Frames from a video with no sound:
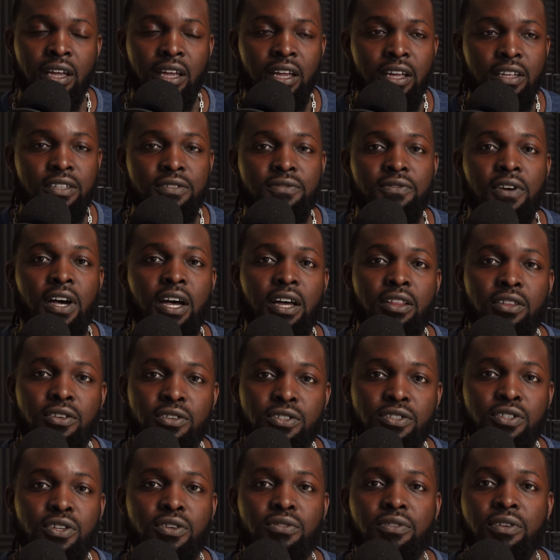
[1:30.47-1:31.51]
His father
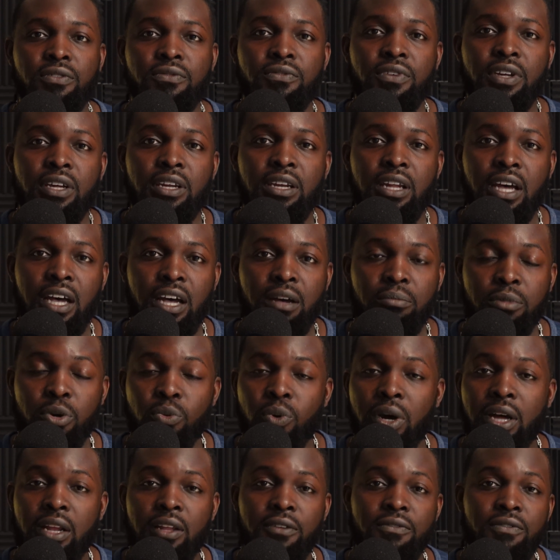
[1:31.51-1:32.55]
served in Vietnam, and
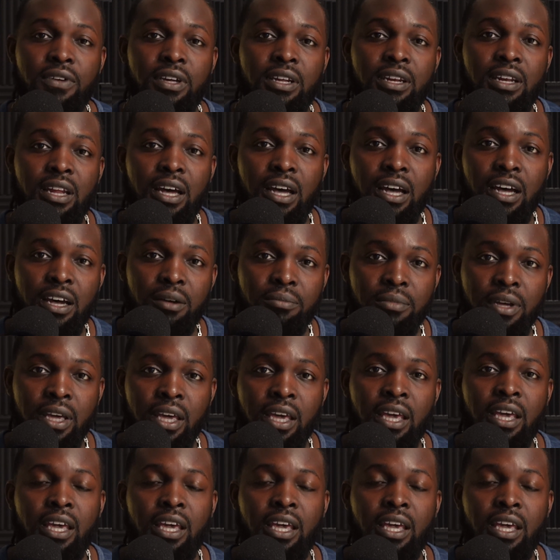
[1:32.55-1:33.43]
while in Vietnam,